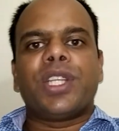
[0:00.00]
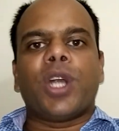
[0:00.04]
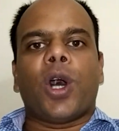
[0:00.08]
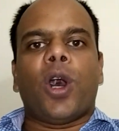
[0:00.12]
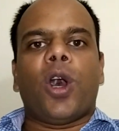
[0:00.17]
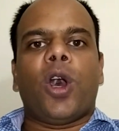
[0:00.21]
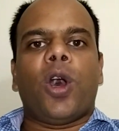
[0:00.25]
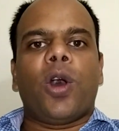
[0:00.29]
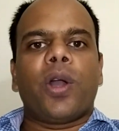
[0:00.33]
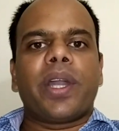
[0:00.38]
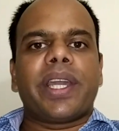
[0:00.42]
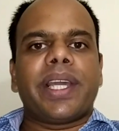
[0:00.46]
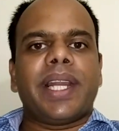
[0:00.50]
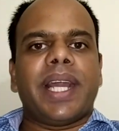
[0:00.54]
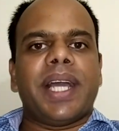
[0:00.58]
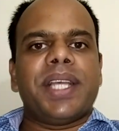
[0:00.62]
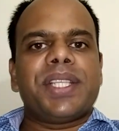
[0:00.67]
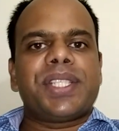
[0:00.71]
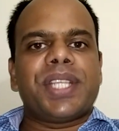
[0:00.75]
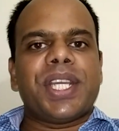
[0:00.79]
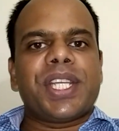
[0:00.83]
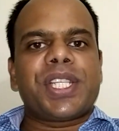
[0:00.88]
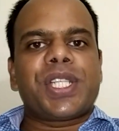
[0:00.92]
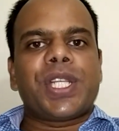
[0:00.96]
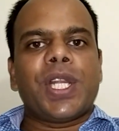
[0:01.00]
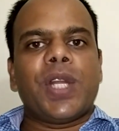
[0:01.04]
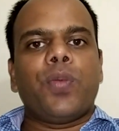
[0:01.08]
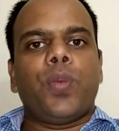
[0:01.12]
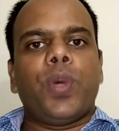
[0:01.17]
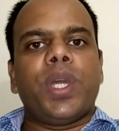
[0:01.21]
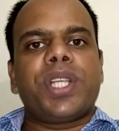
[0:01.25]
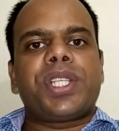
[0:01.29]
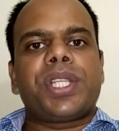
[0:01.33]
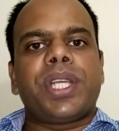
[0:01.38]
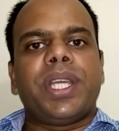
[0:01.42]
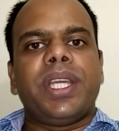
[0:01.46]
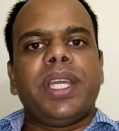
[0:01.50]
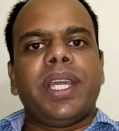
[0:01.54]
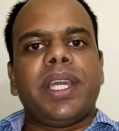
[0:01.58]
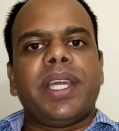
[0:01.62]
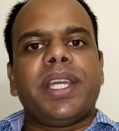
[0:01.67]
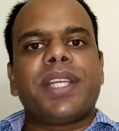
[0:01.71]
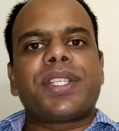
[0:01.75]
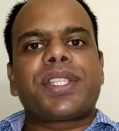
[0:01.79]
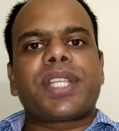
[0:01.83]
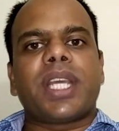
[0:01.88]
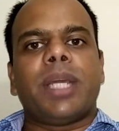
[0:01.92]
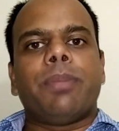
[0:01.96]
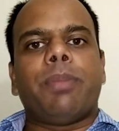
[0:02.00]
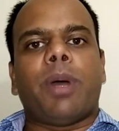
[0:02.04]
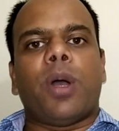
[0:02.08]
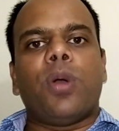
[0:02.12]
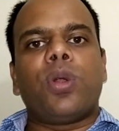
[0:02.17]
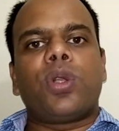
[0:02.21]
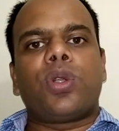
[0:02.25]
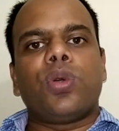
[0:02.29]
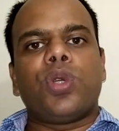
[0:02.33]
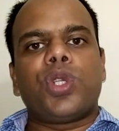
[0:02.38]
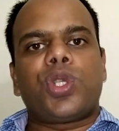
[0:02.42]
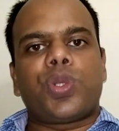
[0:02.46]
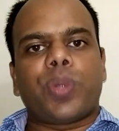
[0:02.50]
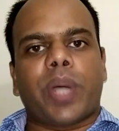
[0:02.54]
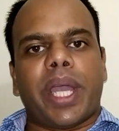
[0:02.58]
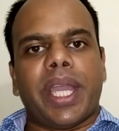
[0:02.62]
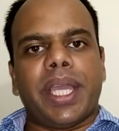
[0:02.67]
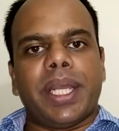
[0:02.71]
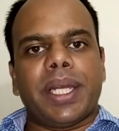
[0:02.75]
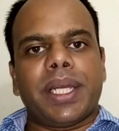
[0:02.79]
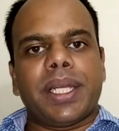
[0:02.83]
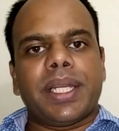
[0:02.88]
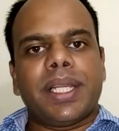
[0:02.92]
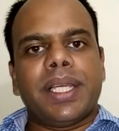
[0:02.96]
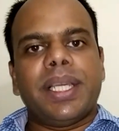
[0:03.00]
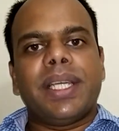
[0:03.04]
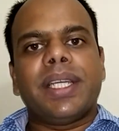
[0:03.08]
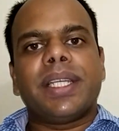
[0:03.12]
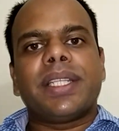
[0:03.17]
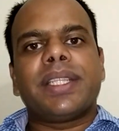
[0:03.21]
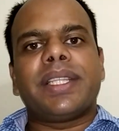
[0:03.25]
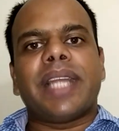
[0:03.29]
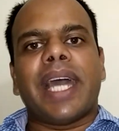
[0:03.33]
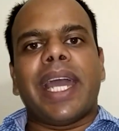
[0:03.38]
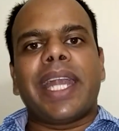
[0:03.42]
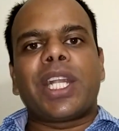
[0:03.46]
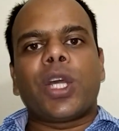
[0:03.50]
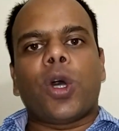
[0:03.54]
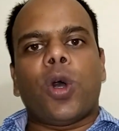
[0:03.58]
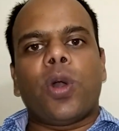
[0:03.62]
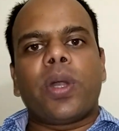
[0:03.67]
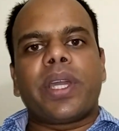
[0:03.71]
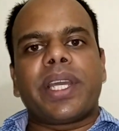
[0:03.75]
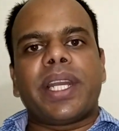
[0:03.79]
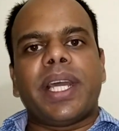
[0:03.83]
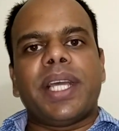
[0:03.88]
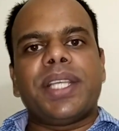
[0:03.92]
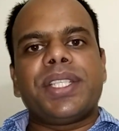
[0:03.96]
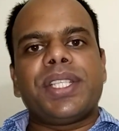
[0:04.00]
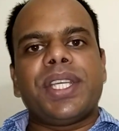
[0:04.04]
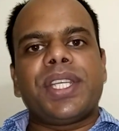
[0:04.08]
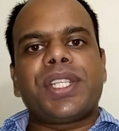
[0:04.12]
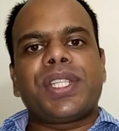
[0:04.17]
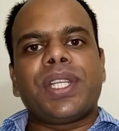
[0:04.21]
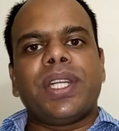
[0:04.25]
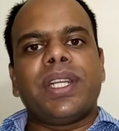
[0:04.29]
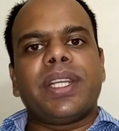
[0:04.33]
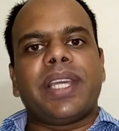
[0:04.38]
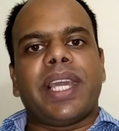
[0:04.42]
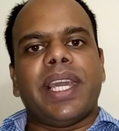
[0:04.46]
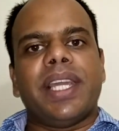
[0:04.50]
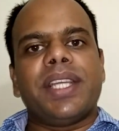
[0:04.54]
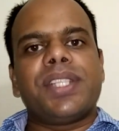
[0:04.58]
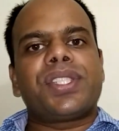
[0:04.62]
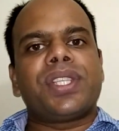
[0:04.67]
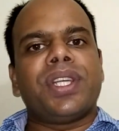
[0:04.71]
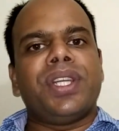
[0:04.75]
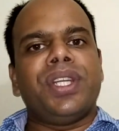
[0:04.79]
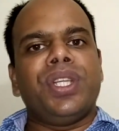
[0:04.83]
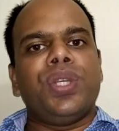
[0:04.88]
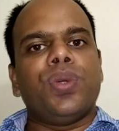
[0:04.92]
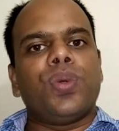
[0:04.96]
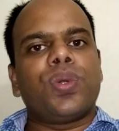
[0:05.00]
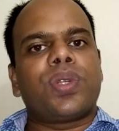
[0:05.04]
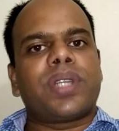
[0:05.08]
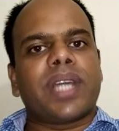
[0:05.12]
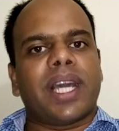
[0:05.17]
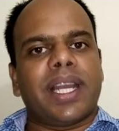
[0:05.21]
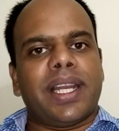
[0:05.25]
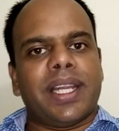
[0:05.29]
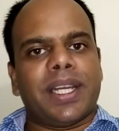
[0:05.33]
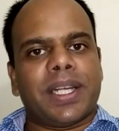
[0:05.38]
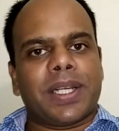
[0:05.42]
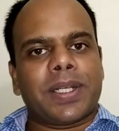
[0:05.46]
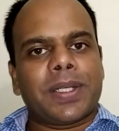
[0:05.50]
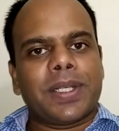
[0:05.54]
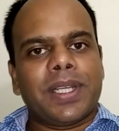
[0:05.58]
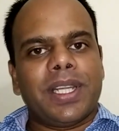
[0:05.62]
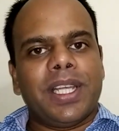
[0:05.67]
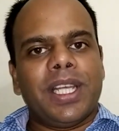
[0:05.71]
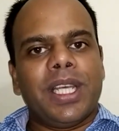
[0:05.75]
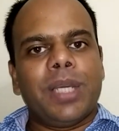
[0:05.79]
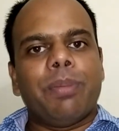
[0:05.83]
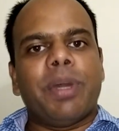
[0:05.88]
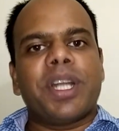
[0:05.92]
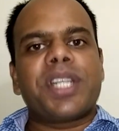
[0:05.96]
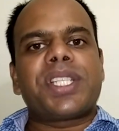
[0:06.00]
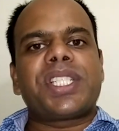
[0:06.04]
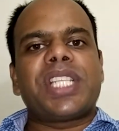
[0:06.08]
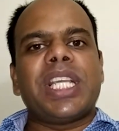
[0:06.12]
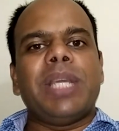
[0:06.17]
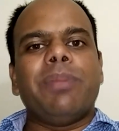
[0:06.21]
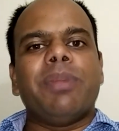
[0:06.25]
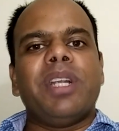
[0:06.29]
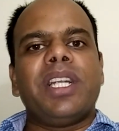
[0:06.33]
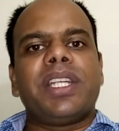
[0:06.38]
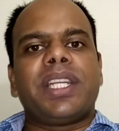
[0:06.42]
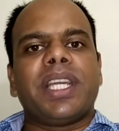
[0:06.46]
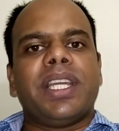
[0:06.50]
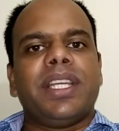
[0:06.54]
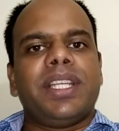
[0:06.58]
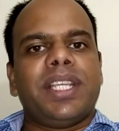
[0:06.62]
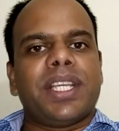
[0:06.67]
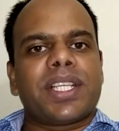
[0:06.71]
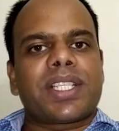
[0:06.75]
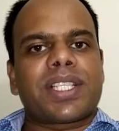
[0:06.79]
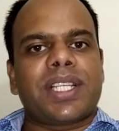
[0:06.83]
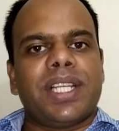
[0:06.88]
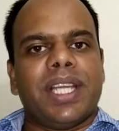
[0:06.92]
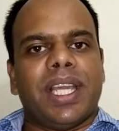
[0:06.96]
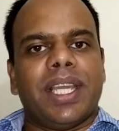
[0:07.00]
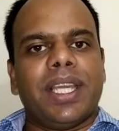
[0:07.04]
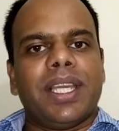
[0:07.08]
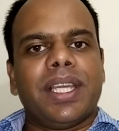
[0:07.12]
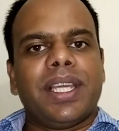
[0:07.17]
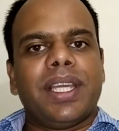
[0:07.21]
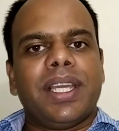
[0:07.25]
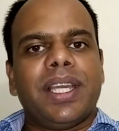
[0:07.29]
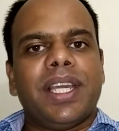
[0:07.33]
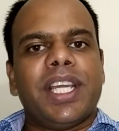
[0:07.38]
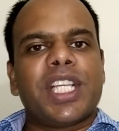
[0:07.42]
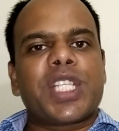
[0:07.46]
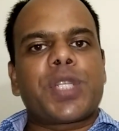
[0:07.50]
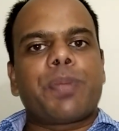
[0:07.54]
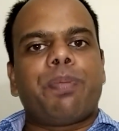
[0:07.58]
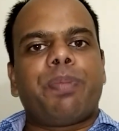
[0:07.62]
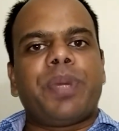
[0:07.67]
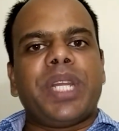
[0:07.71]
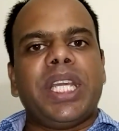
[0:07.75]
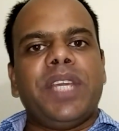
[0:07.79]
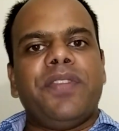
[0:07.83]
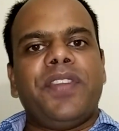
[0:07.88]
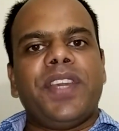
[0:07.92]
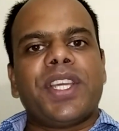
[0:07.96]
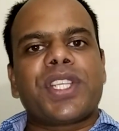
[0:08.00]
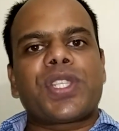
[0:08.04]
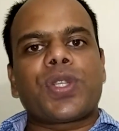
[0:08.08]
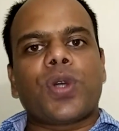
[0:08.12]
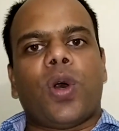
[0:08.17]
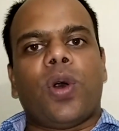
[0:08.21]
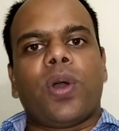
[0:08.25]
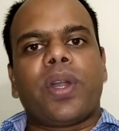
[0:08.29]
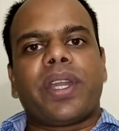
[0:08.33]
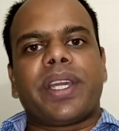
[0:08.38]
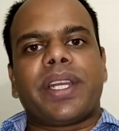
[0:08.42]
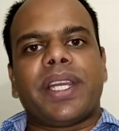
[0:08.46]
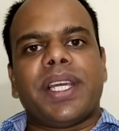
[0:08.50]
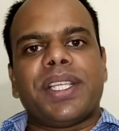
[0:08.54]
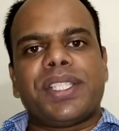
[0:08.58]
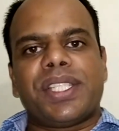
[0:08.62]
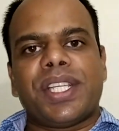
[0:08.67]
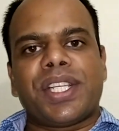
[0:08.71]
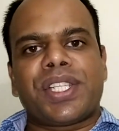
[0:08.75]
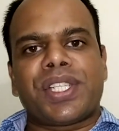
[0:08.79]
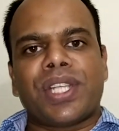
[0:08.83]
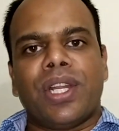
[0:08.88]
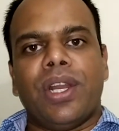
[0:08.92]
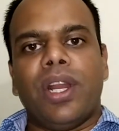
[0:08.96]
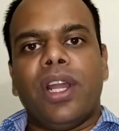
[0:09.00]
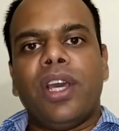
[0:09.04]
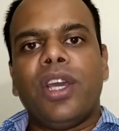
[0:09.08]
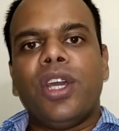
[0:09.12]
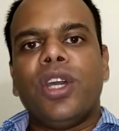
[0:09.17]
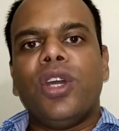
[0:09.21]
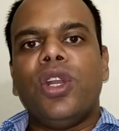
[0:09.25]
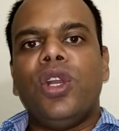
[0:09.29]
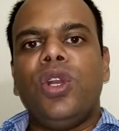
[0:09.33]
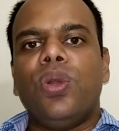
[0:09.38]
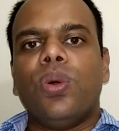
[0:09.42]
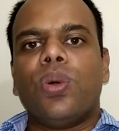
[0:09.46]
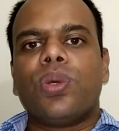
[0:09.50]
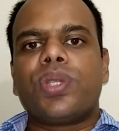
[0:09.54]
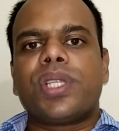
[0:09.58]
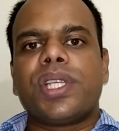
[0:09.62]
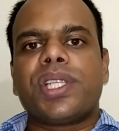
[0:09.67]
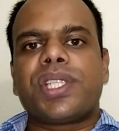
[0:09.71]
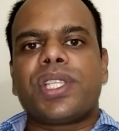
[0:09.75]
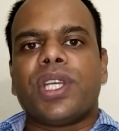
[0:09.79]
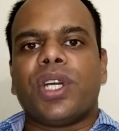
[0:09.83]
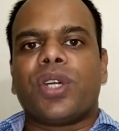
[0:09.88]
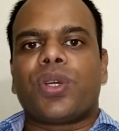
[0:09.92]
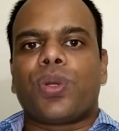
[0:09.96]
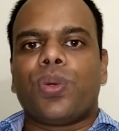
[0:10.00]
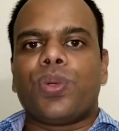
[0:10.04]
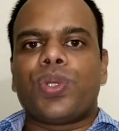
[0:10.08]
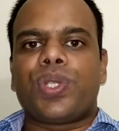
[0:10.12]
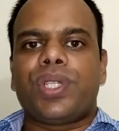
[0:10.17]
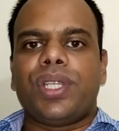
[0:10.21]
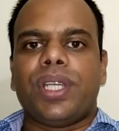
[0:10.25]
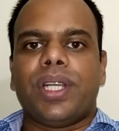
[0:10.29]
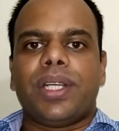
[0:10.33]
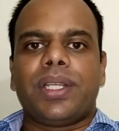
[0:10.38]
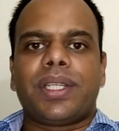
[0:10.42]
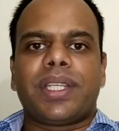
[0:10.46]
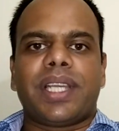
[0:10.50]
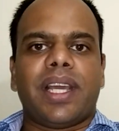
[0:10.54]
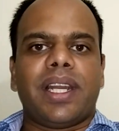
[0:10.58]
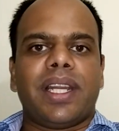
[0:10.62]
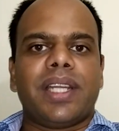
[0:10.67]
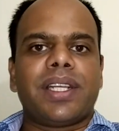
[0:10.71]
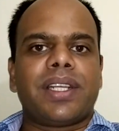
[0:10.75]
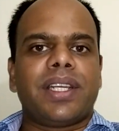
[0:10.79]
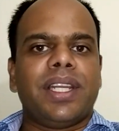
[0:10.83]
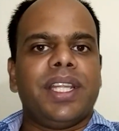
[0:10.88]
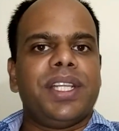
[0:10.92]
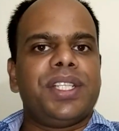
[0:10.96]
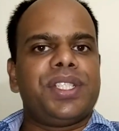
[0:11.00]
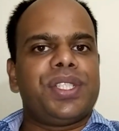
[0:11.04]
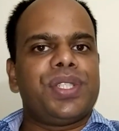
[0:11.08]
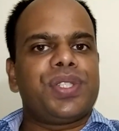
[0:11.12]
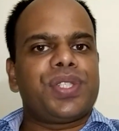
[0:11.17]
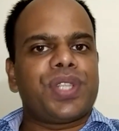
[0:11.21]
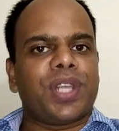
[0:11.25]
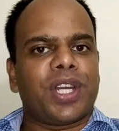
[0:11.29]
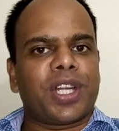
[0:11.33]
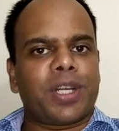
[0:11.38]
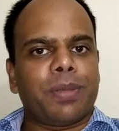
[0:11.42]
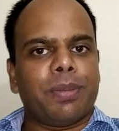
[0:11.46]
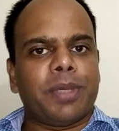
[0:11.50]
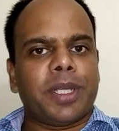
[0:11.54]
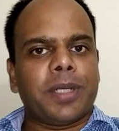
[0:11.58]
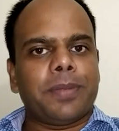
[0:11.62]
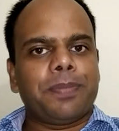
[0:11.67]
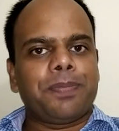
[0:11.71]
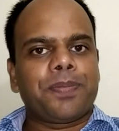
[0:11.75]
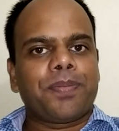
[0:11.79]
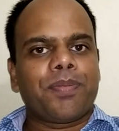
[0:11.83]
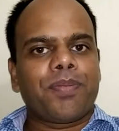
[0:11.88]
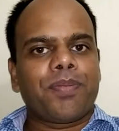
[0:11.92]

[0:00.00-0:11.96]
the organization which he is about to join, that organization gains a new talent, but simultaneously his previous organization loses a crucial talent, ladies and gentlemen.